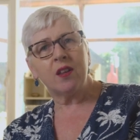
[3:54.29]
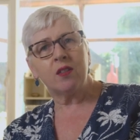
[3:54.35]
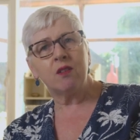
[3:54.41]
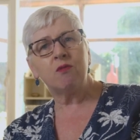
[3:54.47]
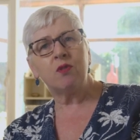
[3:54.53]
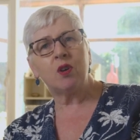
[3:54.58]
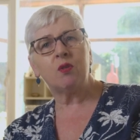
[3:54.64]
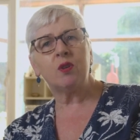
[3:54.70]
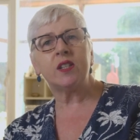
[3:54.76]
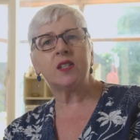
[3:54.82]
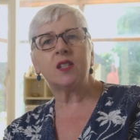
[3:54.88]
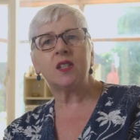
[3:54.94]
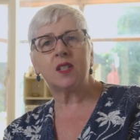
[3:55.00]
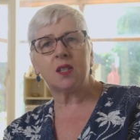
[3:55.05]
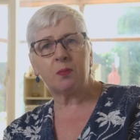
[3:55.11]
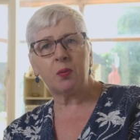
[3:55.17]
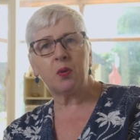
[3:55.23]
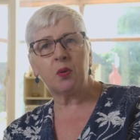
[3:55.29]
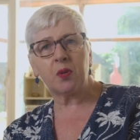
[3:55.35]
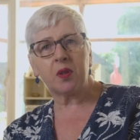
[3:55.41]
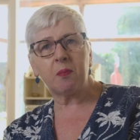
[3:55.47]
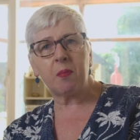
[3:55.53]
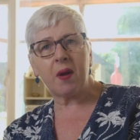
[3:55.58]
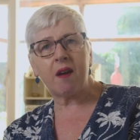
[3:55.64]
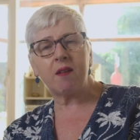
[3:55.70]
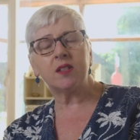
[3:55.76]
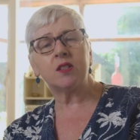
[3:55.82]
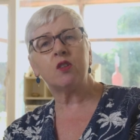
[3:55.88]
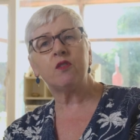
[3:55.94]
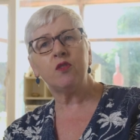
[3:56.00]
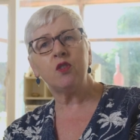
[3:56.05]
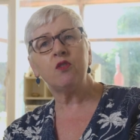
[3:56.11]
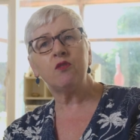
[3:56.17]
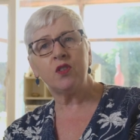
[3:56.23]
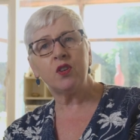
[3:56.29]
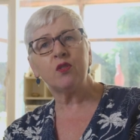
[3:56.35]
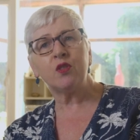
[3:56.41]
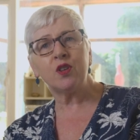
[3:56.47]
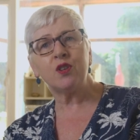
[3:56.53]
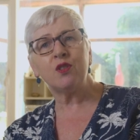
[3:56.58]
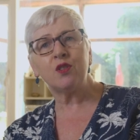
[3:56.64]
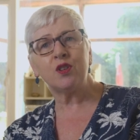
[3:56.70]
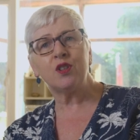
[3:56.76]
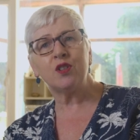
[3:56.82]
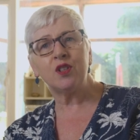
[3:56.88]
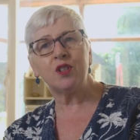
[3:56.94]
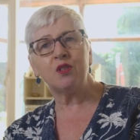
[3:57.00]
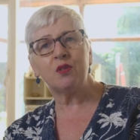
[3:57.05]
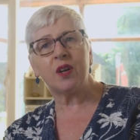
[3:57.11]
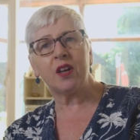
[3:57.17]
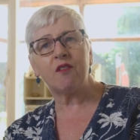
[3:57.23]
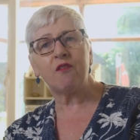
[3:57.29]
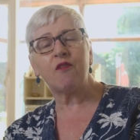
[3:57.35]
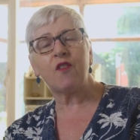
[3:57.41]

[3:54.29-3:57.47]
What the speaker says: The role is to support the parents. So if you feel that you can do it,